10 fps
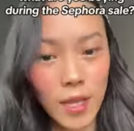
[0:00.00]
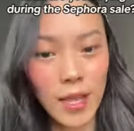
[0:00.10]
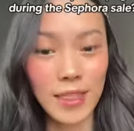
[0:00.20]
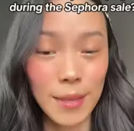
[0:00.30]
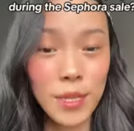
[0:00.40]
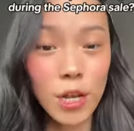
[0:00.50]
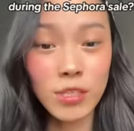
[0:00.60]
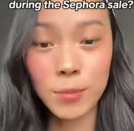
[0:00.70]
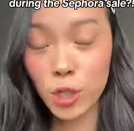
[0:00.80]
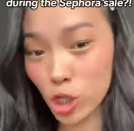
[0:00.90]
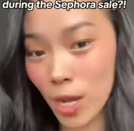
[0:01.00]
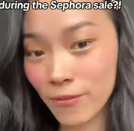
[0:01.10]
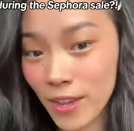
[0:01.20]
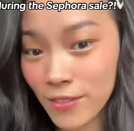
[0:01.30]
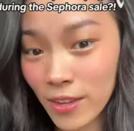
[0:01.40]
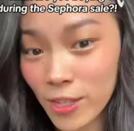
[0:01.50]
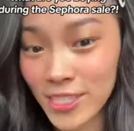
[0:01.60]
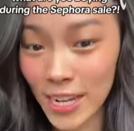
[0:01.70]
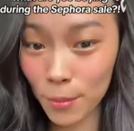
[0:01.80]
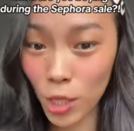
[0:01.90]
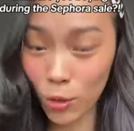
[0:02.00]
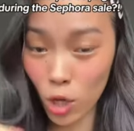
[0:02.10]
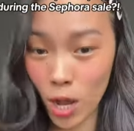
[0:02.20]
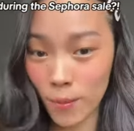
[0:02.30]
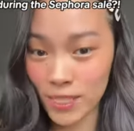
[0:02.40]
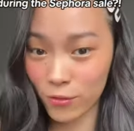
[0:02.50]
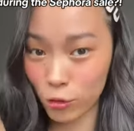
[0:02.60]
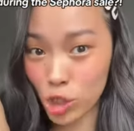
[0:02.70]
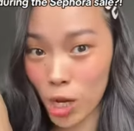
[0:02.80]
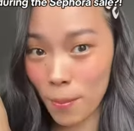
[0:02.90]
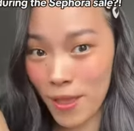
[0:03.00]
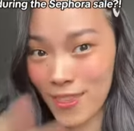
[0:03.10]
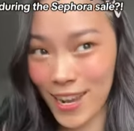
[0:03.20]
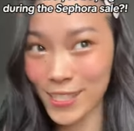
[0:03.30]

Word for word: Let me know some of your top 5 favorites down below in the comments if you are shopping the next